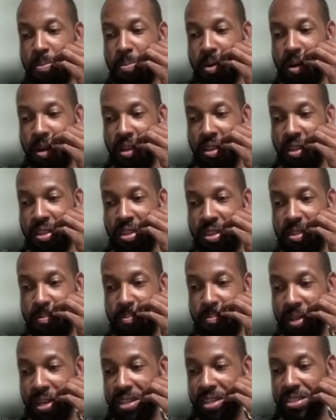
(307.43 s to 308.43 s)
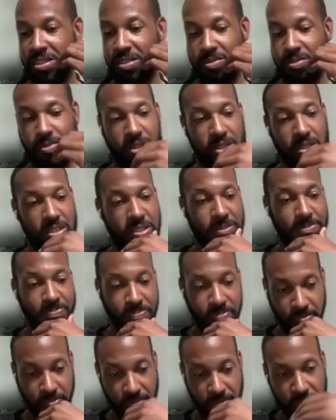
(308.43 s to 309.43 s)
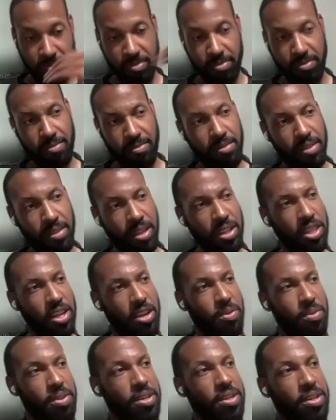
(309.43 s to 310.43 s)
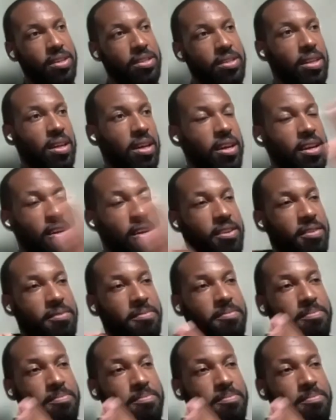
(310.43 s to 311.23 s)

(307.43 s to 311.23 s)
But the blessing was there were these like